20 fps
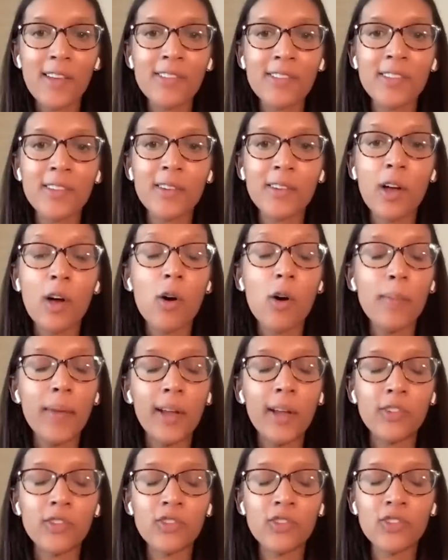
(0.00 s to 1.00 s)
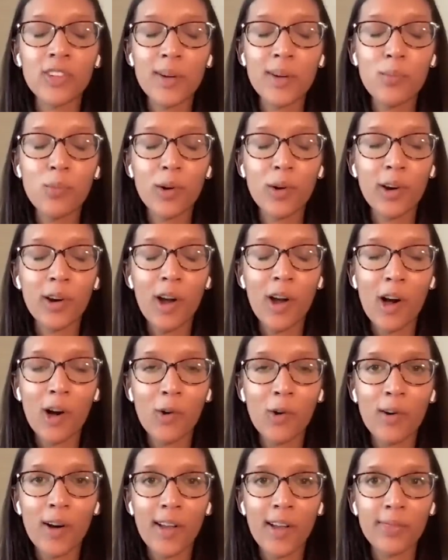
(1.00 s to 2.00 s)
has to go mainstream. We're
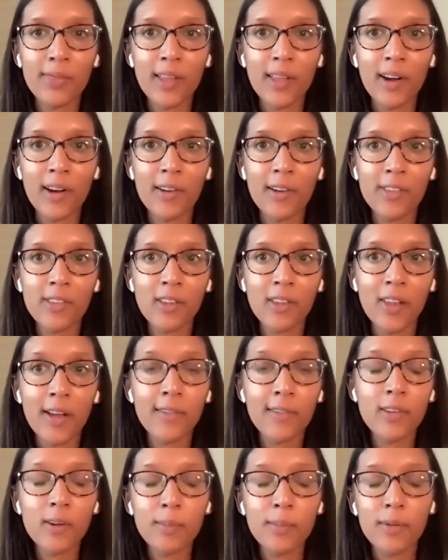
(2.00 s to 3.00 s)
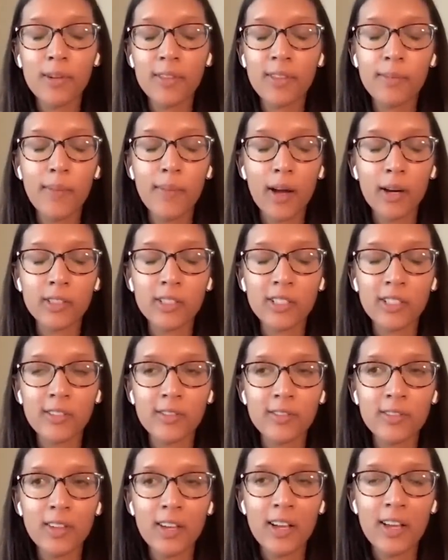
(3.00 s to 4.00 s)
not quite there. So, like for
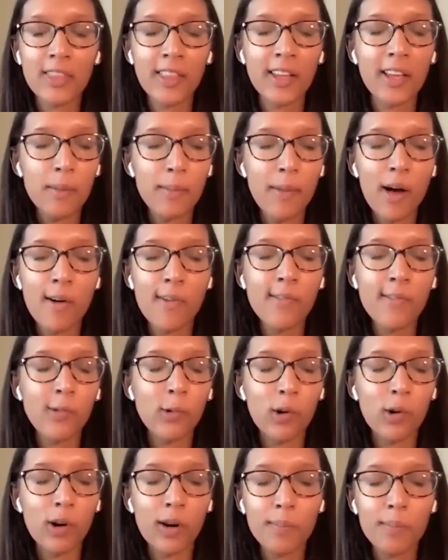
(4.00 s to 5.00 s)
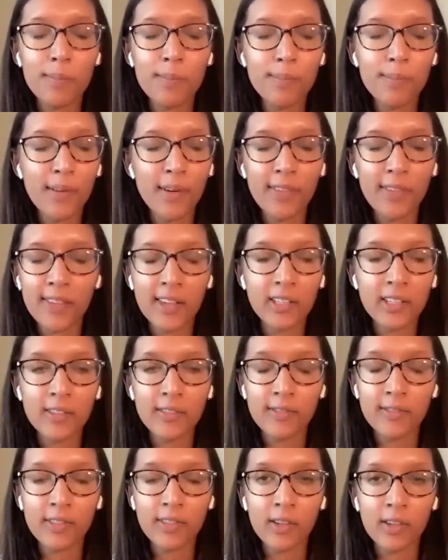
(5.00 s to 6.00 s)
perspective, I think about 4%
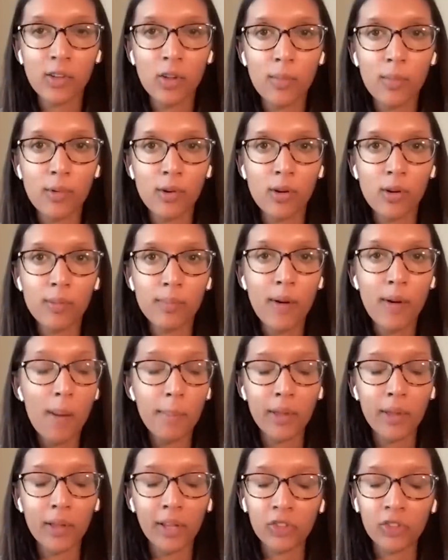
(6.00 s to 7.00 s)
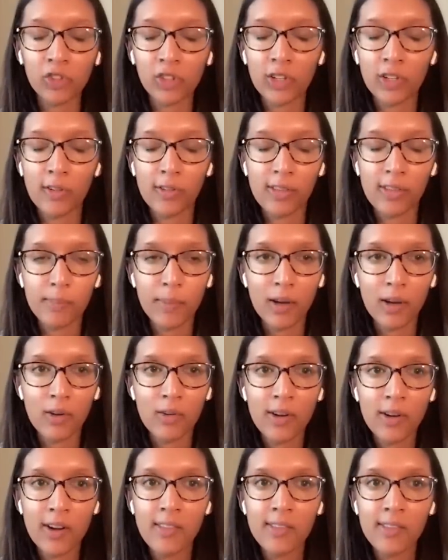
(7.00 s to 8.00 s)
of the global population owns
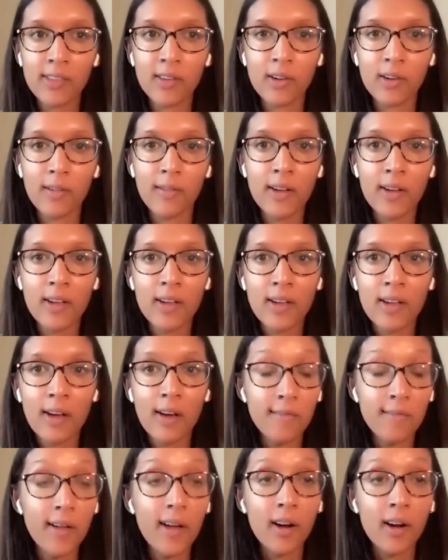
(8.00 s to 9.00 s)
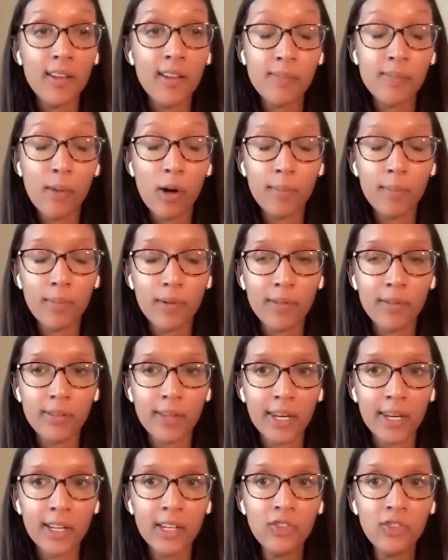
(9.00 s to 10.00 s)
Bitcoin. So, a very small
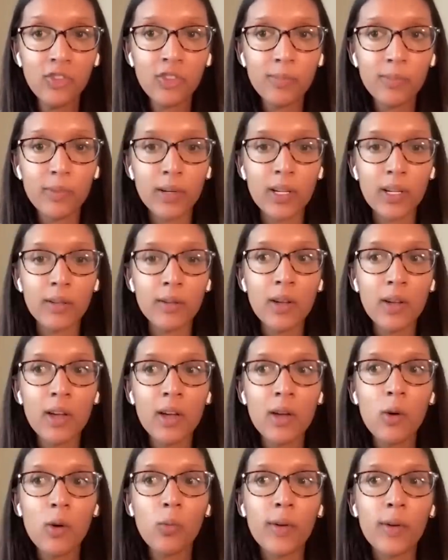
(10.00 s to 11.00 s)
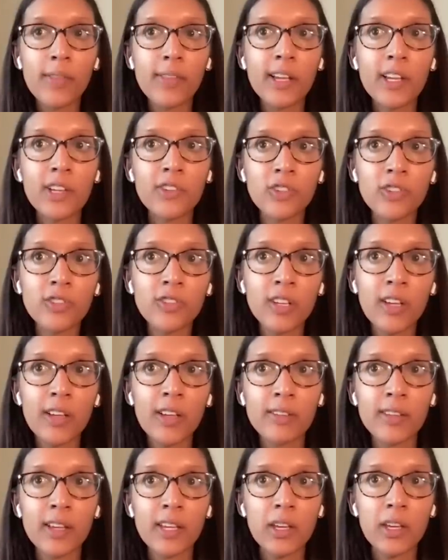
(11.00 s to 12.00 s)
percentage. But what's interesting
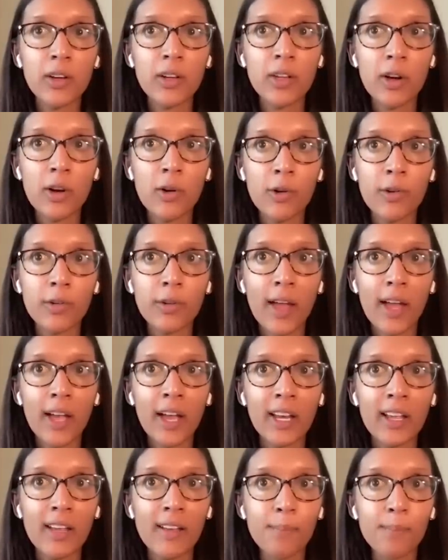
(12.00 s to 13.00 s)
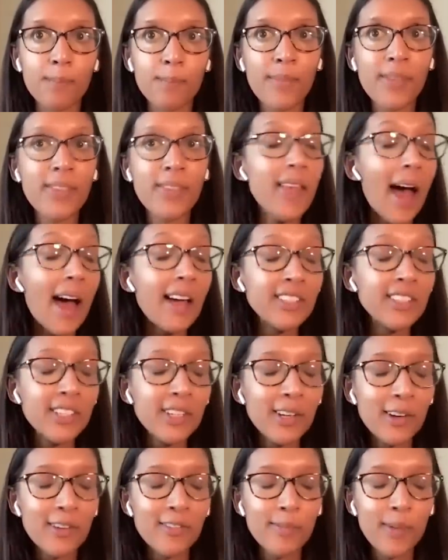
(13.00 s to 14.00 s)
is that you can own any set
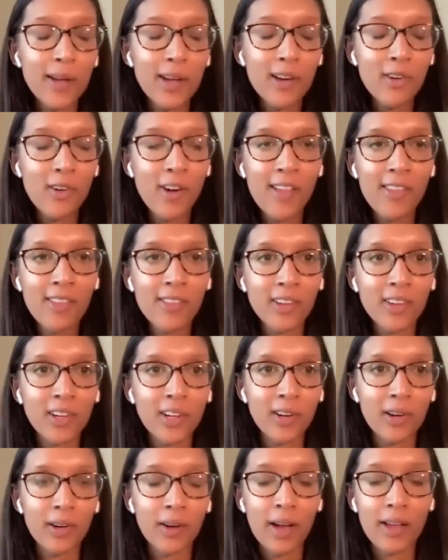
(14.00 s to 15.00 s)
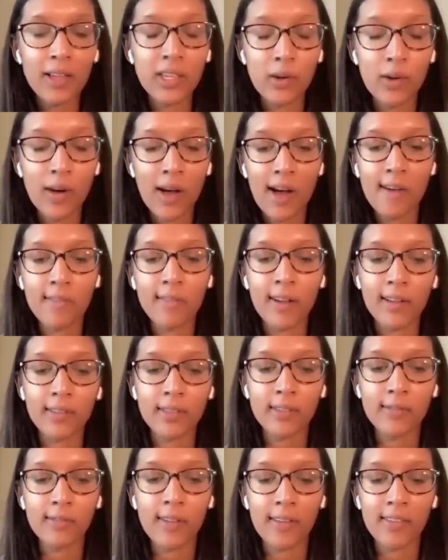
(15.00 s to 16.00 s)
of Bitcoin. So, you you have like
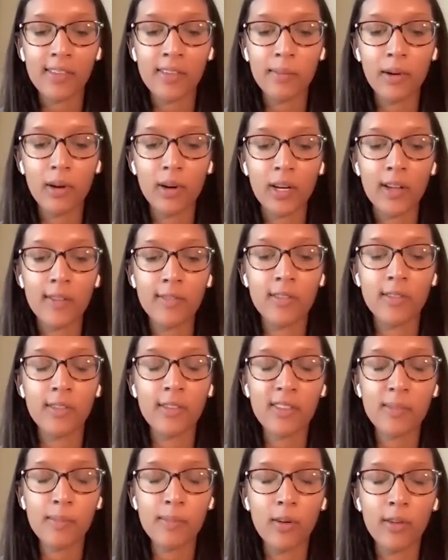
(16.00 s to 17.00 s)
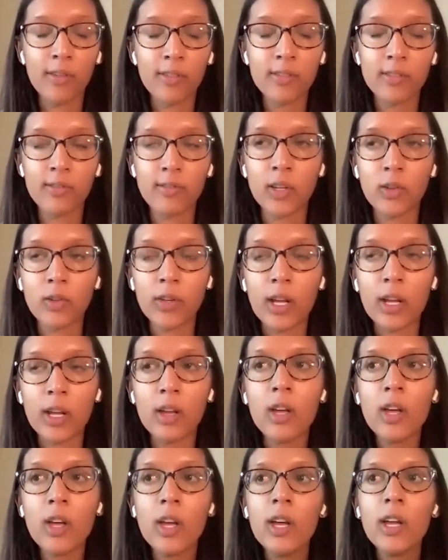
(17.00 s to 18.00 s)
the flexibility for the smallest of unit.
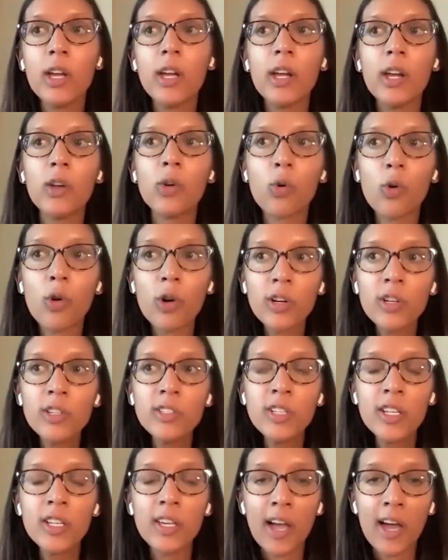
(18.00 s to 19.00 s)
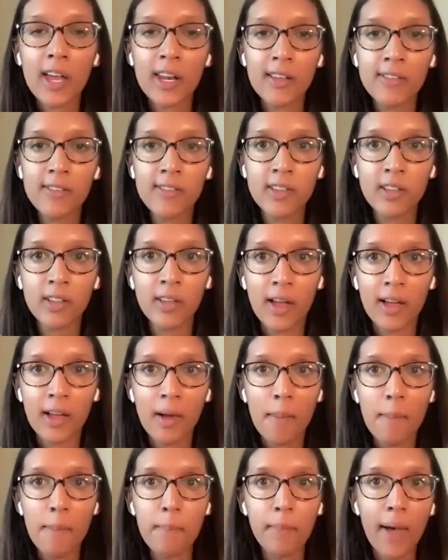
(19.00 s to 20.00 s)
In order to get us to
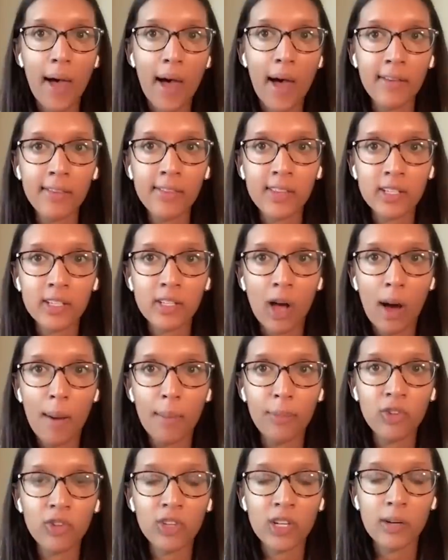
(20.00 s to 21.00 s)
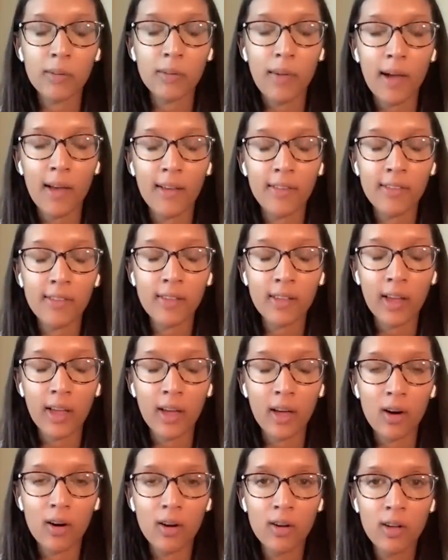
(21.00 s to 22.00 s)
like mass adoption and mass
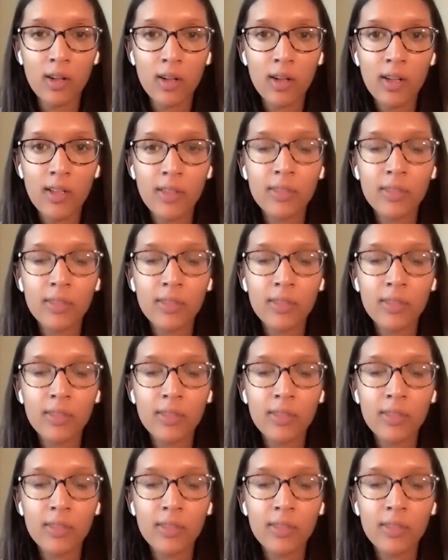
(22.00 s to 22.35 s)
scale,